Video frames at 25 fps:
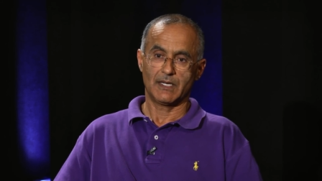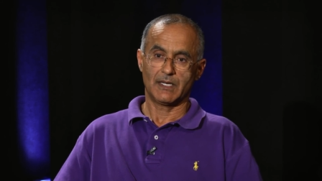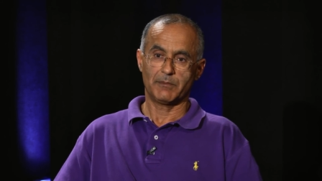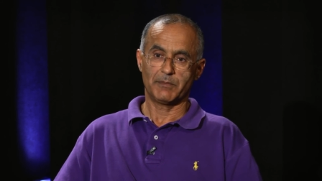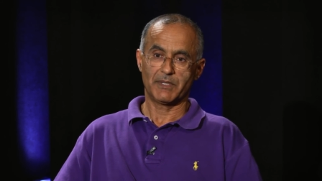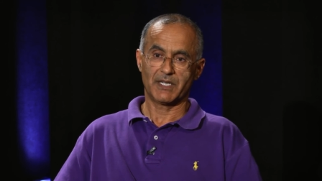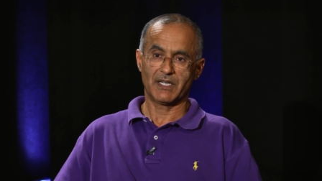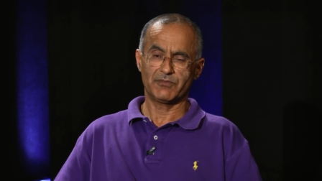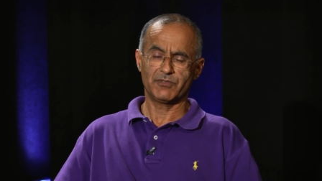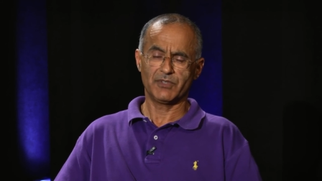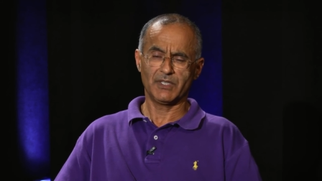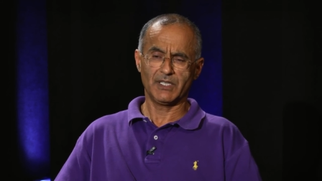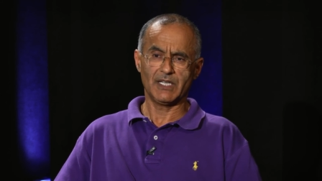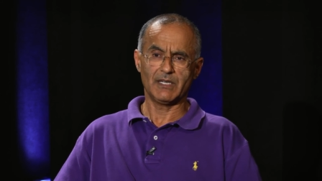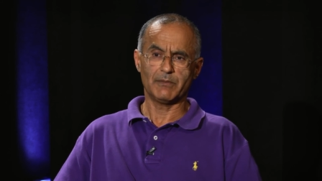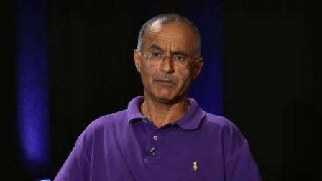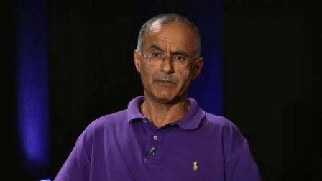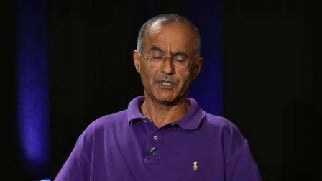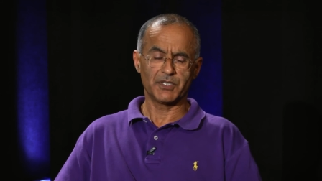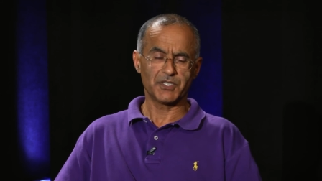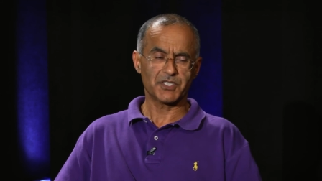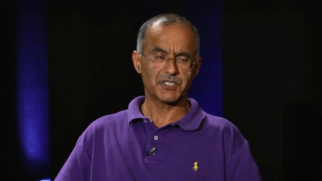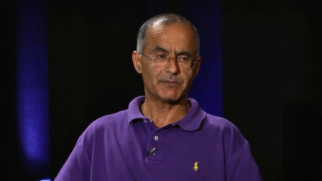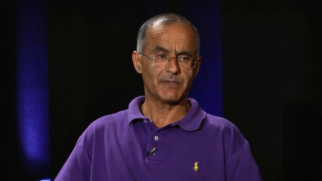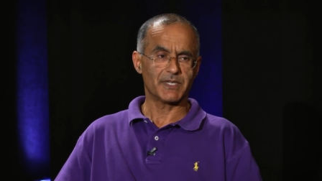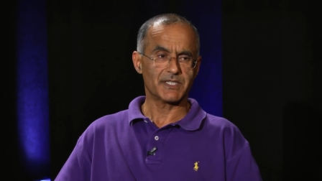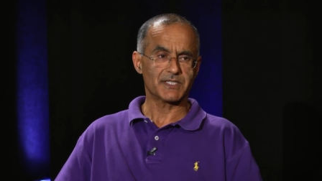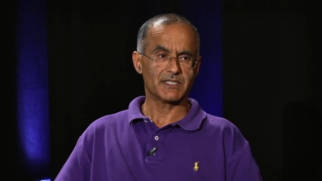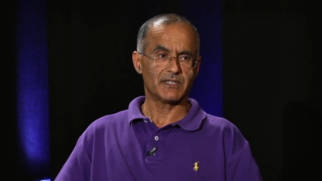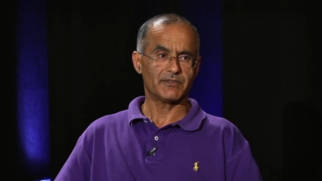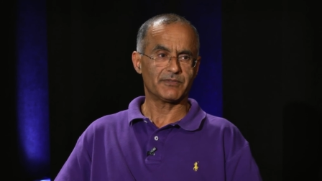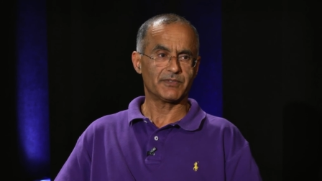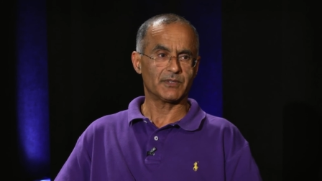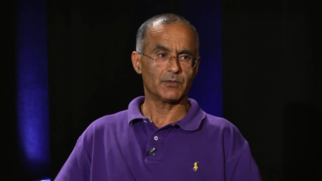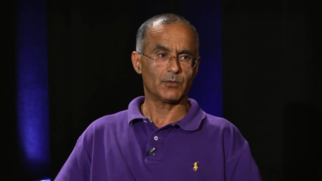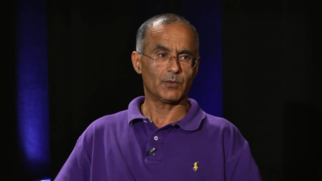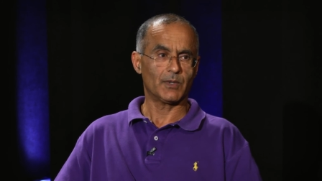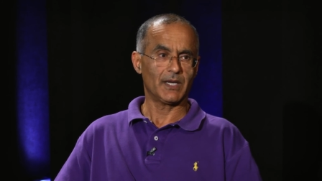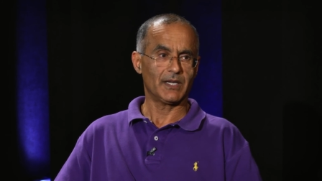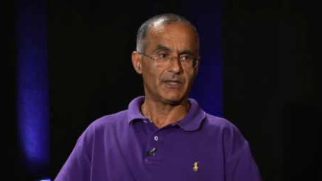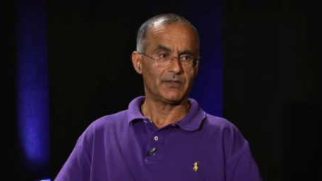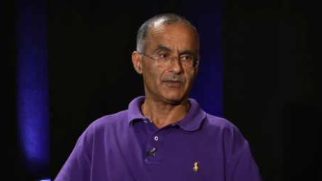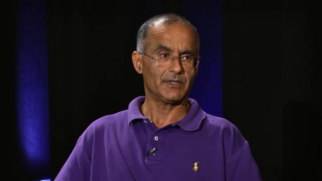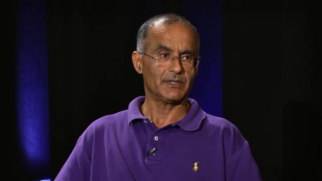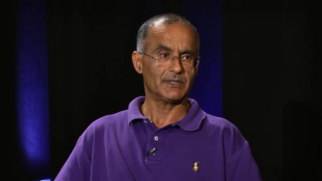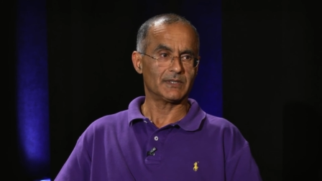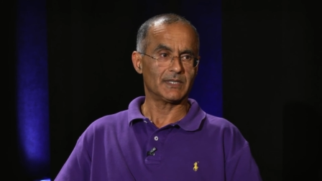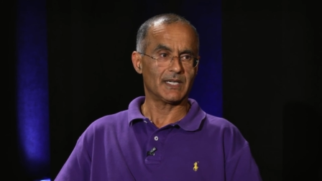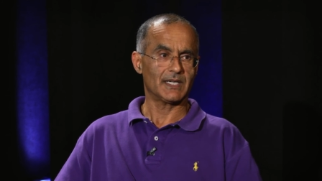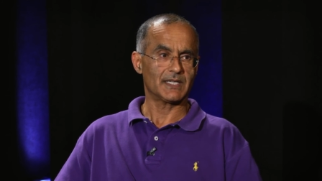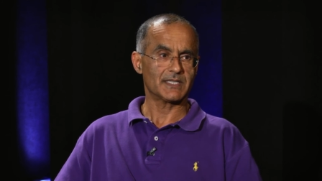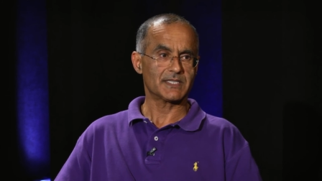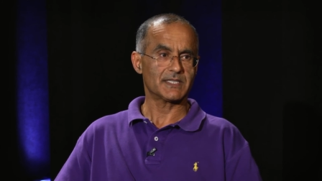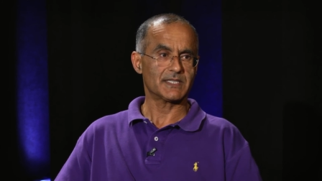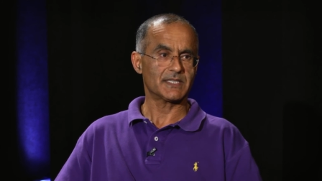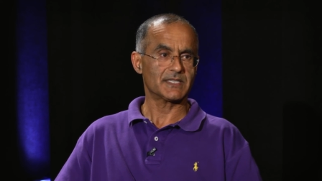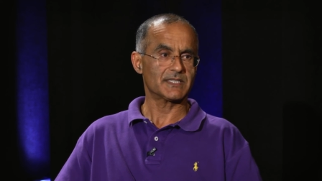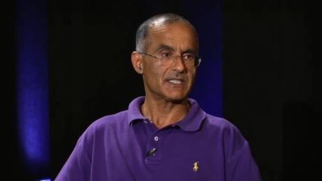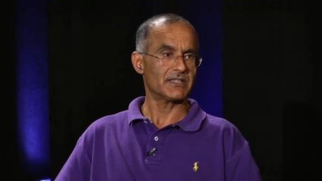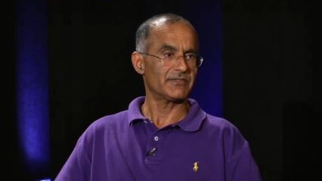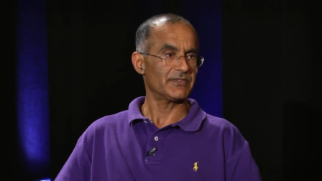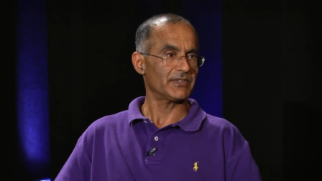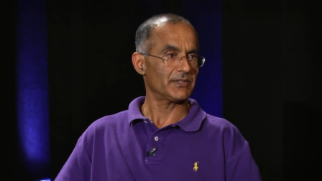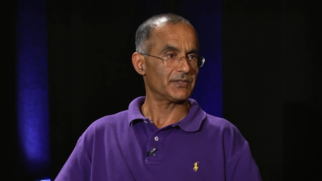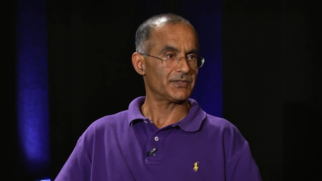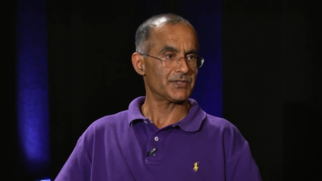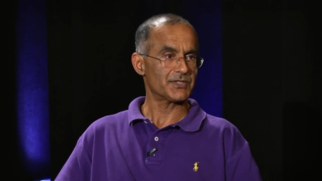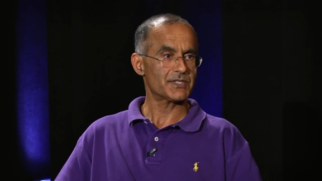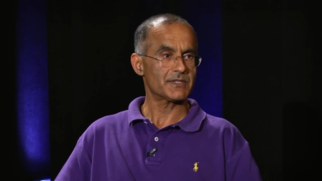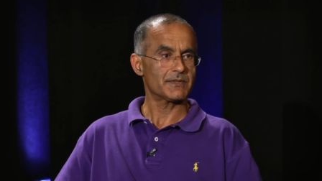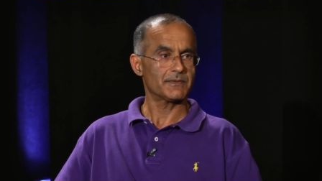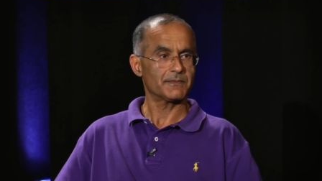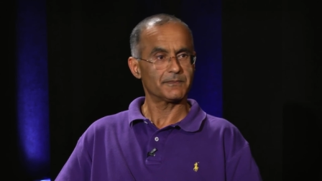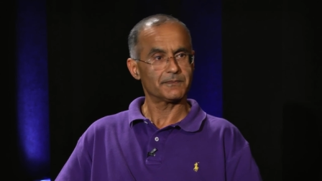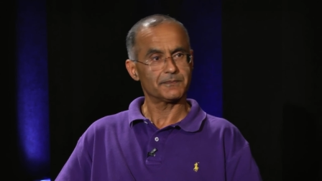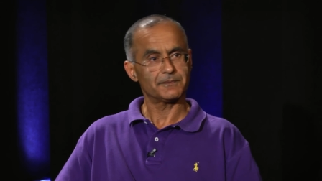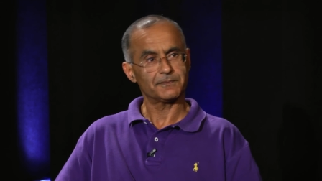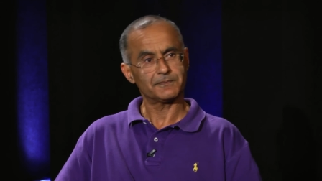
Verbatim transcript: Uh, but I've really immersed myself in the winery in the last six, seven years.